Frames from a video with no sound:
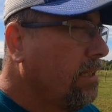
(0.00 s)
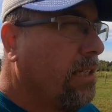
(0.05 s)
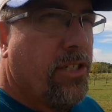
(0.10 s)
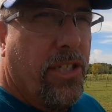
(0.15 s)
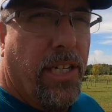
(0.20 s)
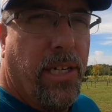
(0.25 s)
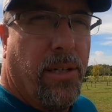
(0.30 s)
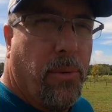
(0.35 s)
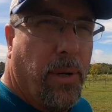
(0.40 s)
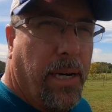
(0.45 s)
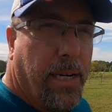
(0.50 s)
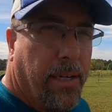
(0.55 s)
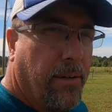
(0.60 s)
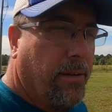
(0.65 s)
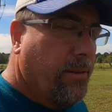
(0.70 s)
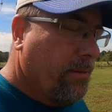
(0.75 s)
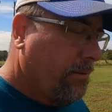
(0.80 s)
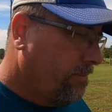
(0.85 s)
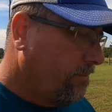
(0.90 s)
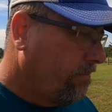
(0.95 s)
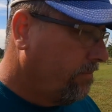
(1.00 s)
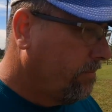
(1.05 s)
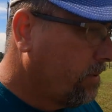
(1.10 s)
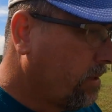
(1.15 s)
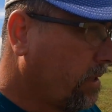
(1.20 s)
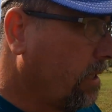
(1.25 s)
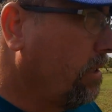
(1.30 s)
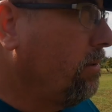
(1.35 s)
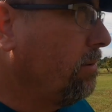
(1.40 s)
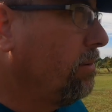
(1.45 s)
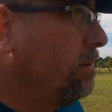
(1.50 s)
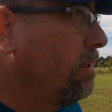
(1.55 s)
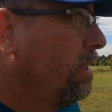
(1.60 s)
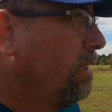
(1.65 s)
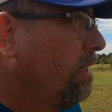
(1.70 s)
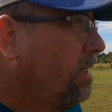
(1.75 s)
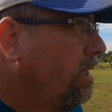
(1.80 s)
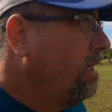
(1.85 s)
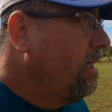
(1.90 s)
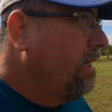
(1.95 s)
the generator. So
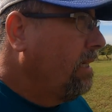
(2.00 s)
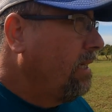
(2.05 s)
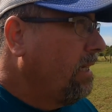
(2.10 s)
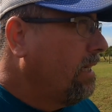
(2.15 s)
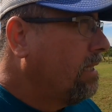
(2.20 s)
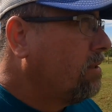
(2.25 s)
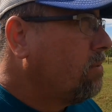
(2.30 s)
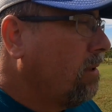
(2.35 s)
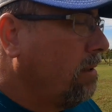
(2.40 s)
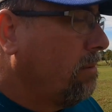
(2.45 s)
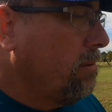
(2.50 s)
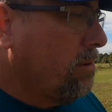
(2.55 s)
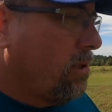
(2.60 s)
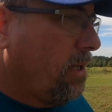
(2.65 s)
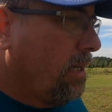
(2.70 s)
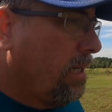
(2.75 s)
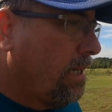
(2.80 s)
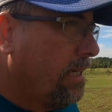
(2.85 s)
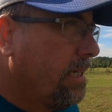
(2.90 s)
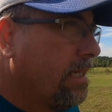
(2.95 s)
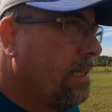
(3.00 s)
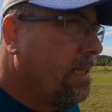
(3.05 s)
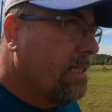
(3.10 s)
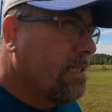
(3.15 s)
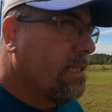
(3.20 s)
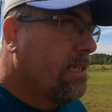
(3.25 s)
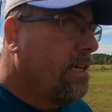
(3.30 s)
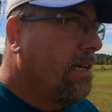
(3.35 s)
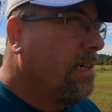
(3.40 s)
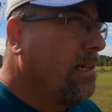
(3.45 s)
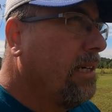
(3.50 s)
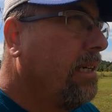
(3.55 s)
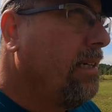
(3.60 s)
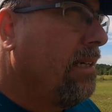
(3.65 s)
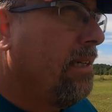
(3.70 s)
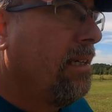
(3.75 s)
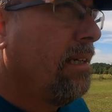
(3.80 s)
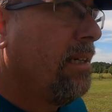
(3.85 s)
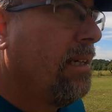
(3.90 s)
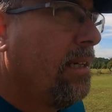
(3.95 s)
that's why we're trying to get this
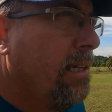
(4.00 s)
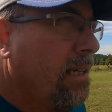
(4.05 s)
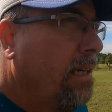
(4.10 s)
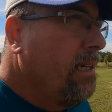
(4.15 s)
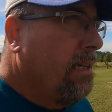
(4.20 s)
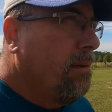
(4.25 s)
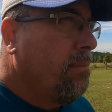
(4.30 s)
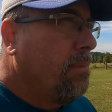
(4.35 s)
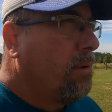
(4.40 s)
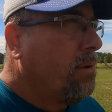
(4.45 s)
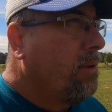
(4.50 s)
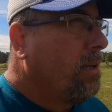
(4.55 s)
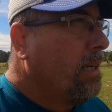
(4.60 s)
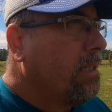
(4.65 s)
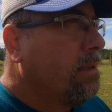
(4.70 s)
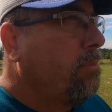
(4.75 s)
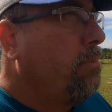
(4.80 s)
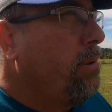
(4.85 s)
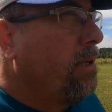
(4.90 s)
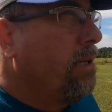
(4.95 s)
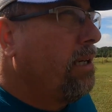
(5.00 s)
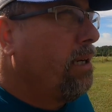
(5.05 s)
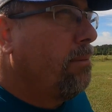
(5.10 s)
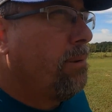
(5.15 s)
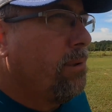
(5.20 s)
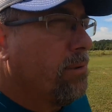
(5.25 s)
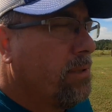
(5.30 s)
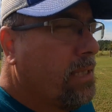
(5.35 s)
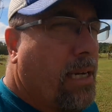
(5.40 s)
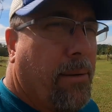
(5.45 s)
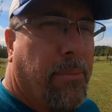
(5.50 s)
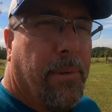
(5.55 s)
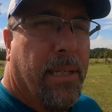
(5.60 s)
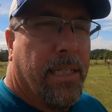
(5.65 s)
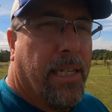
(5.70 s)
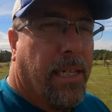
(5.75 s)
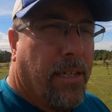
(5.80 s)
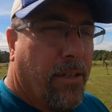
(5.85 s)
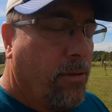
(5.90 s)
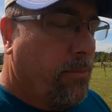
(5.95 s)
done. But we're gonna have to put it up on top of
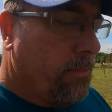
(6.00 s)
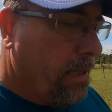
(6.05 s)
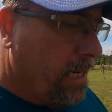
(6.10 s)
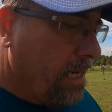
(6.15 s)
this hill